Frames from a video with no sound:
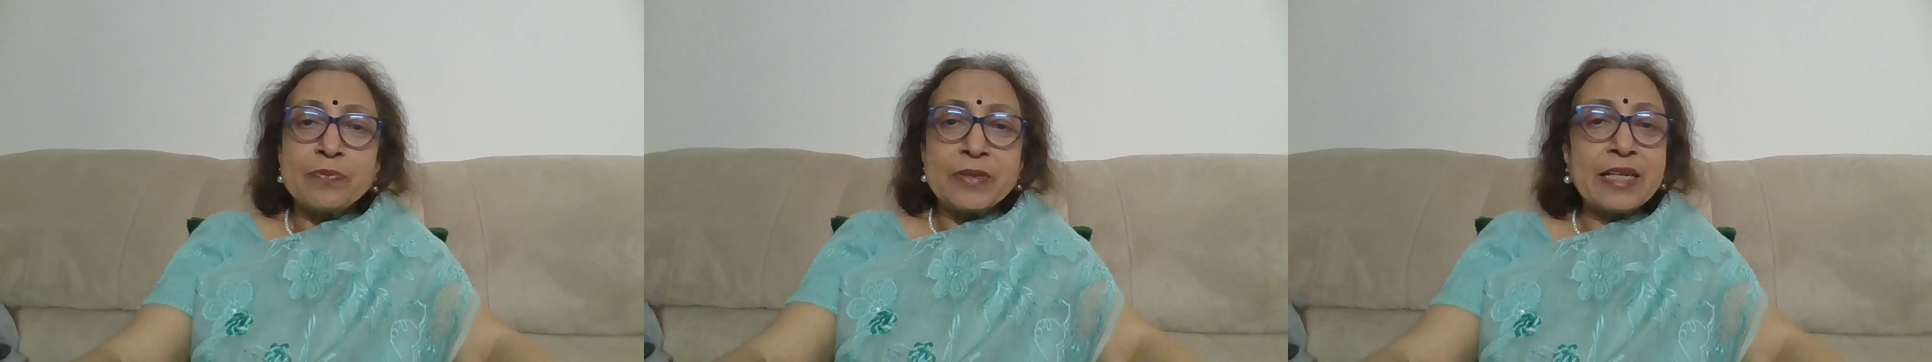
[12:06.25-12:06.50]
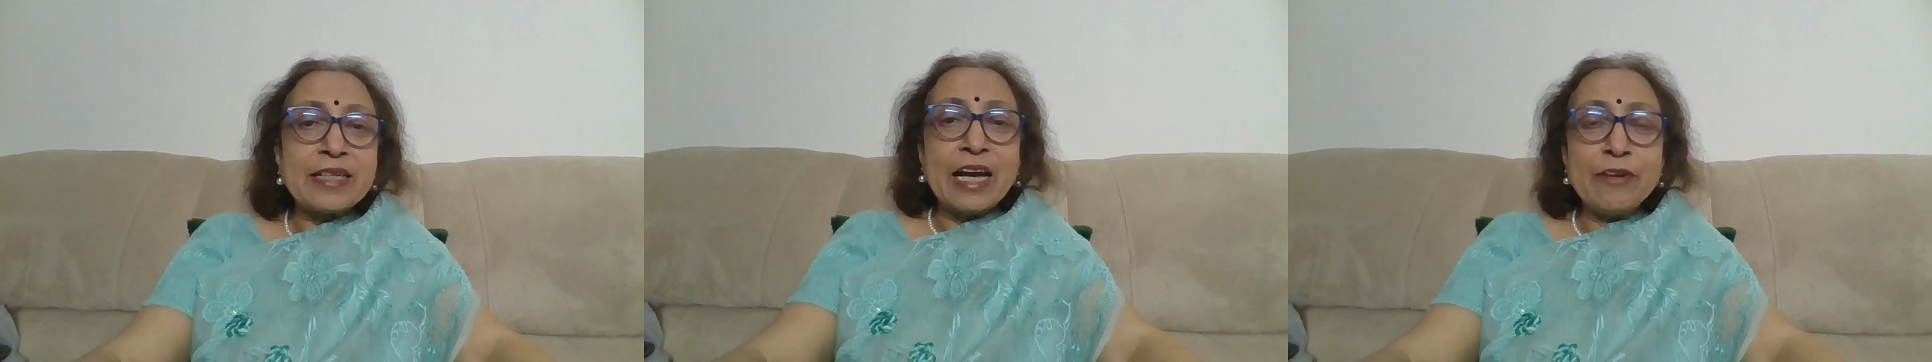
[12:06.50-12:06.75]

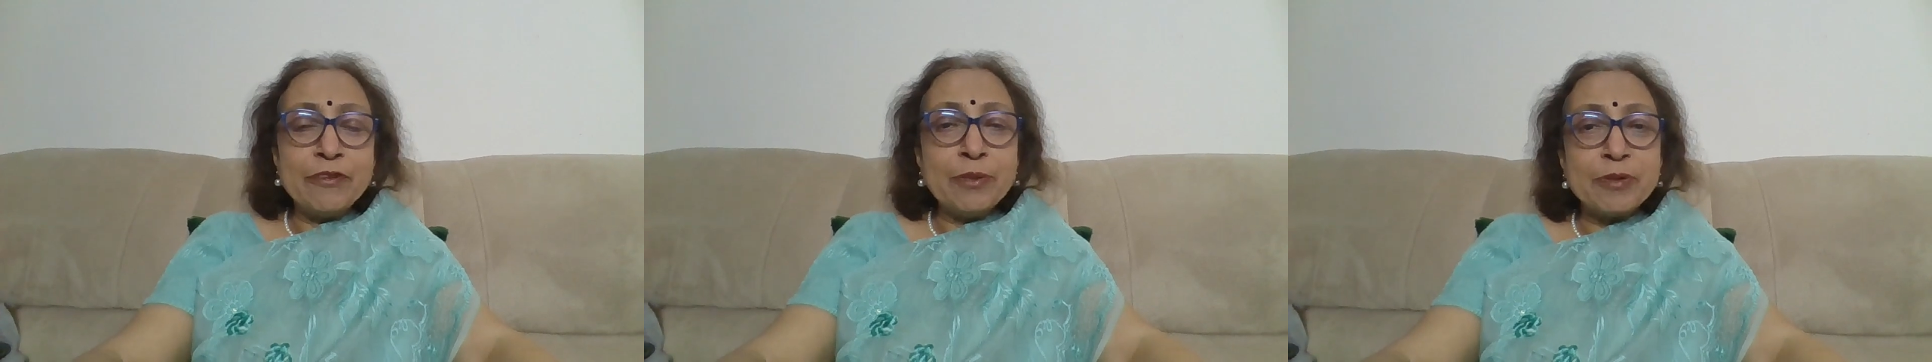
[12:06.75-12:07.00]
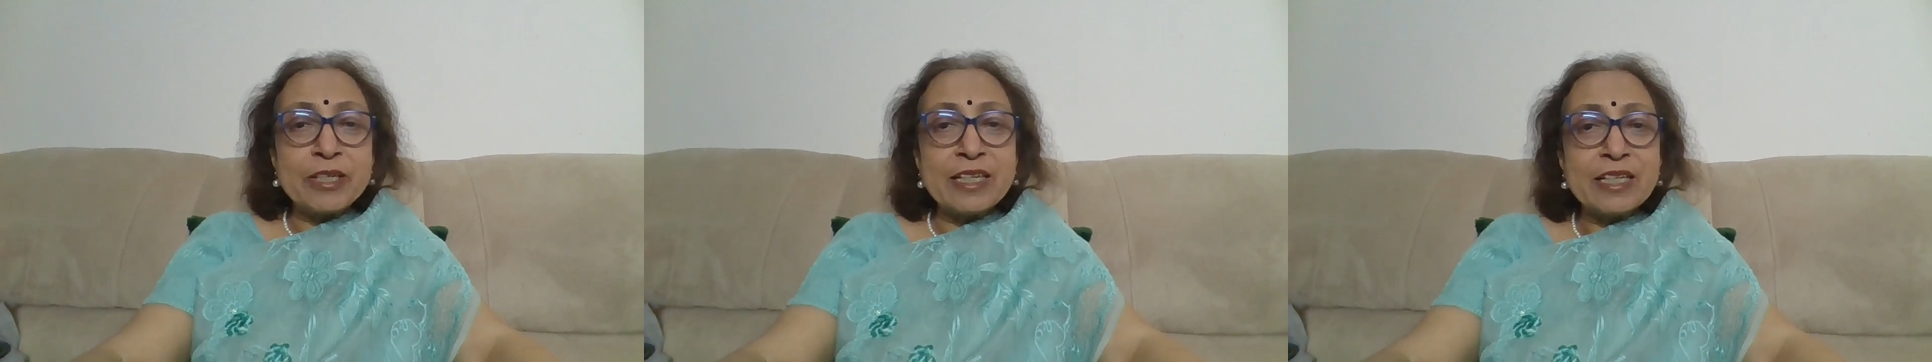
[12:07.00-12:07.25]
that
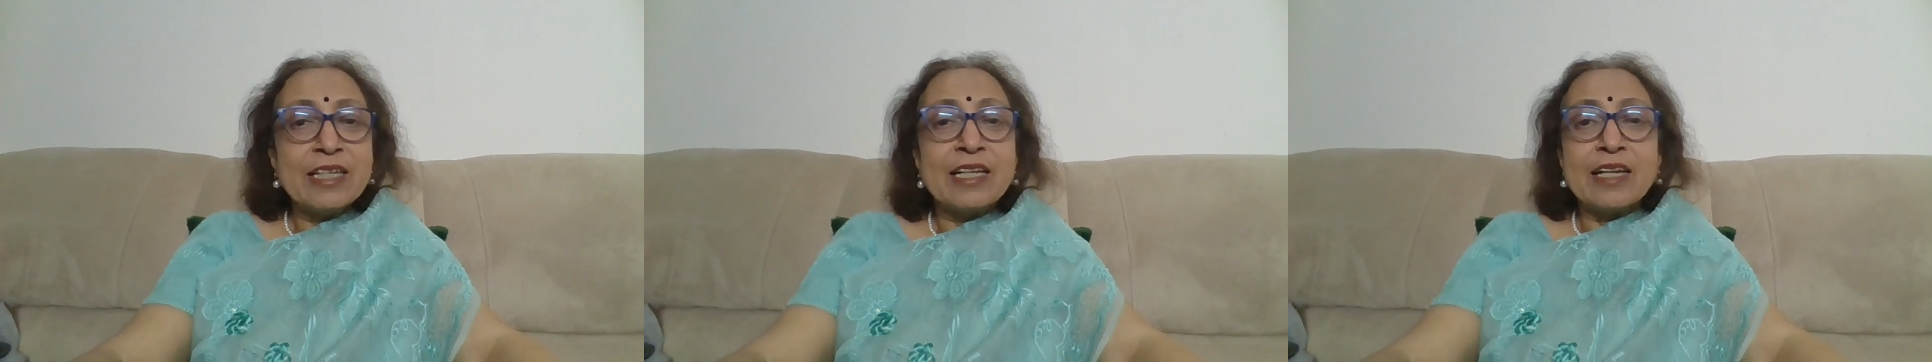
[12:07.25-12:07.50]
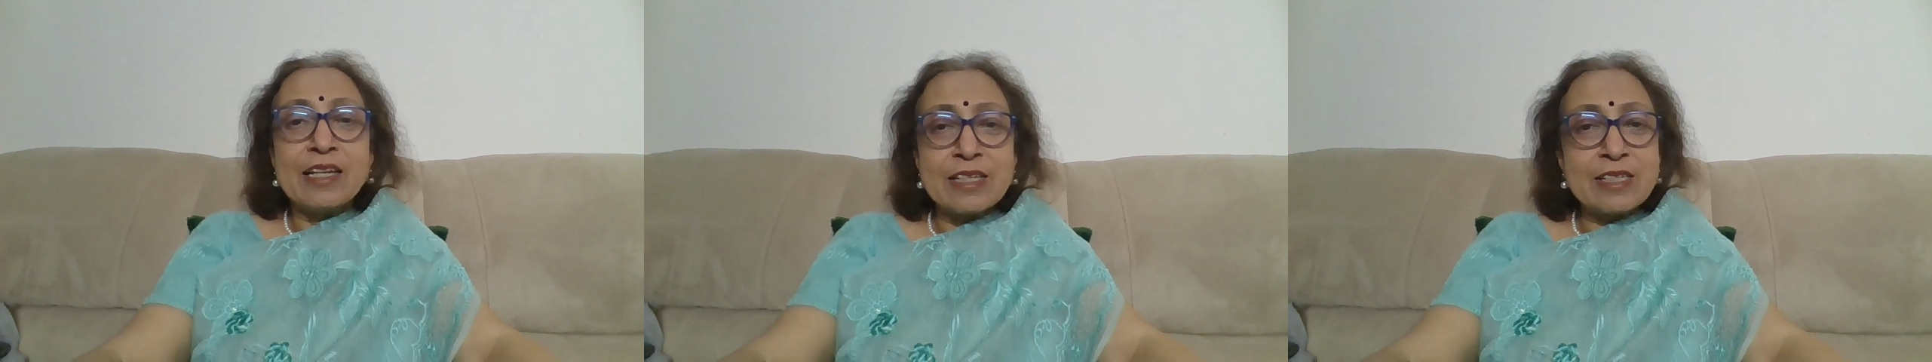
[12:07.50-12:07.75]
everybody
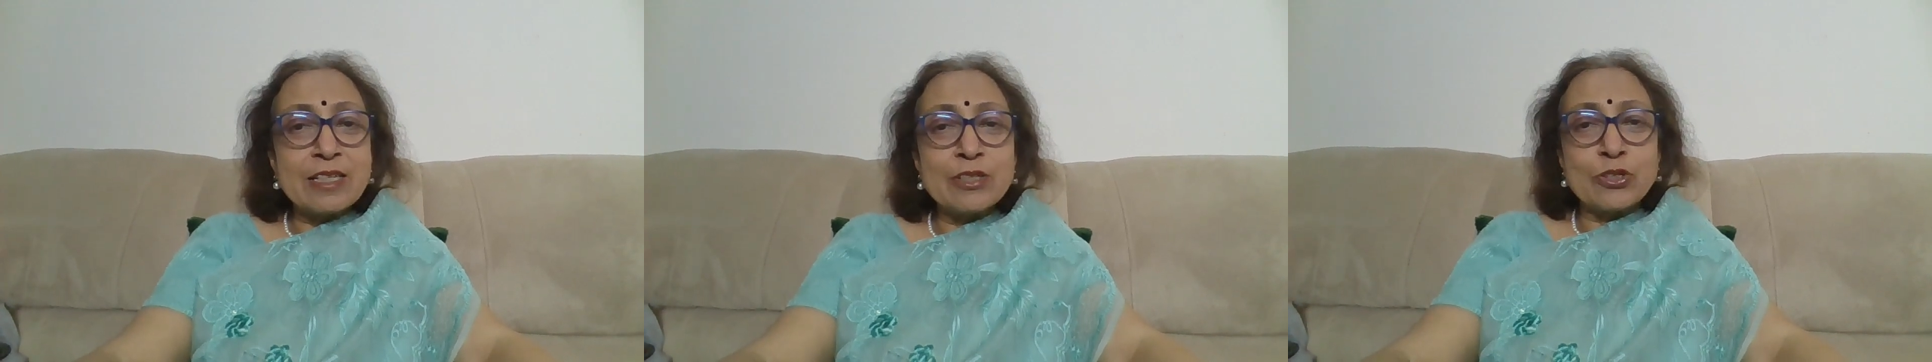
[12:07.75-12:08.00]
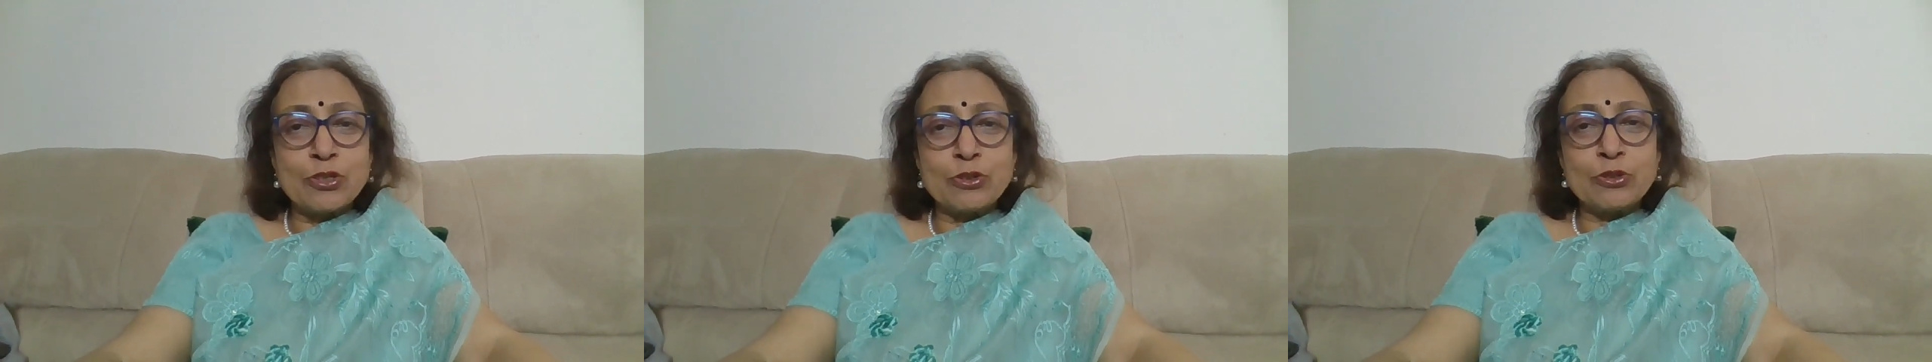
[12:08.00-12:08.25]

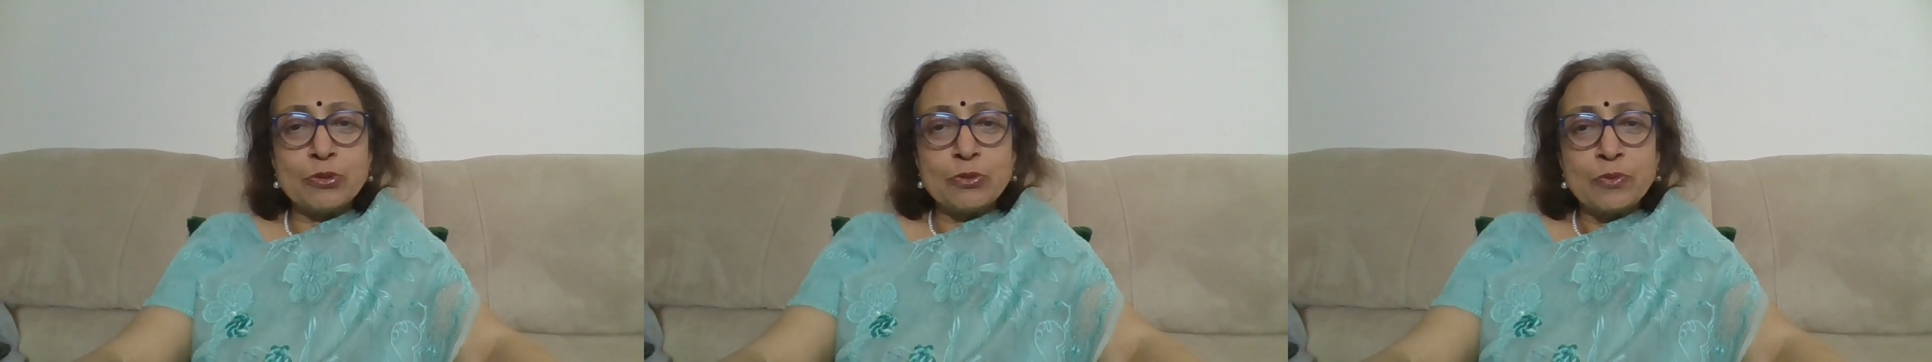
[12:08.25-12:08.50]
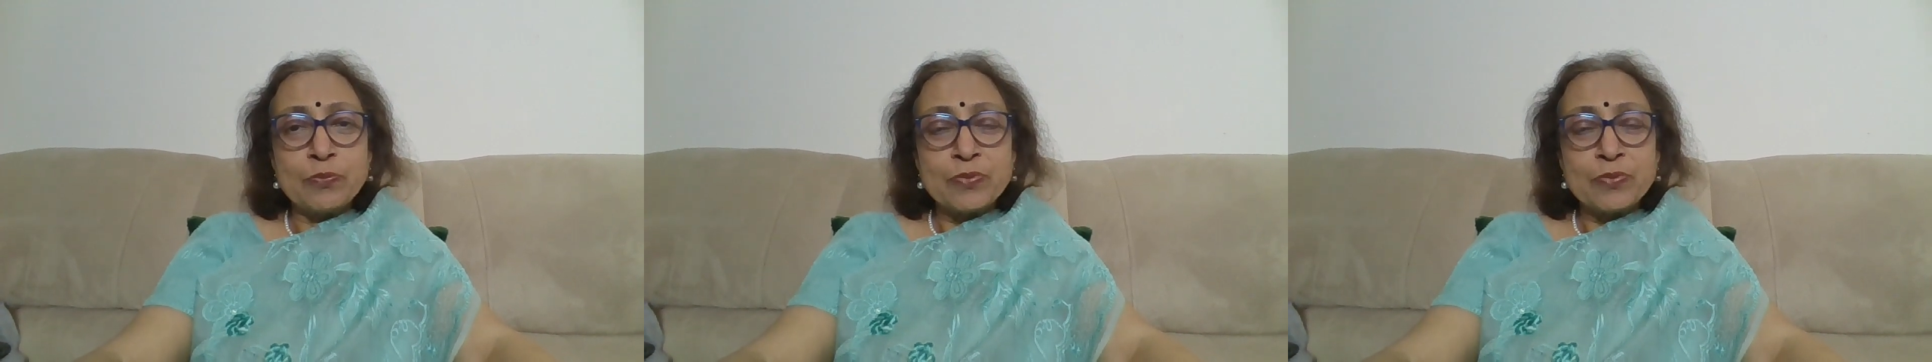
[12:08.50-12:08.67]
listens to you.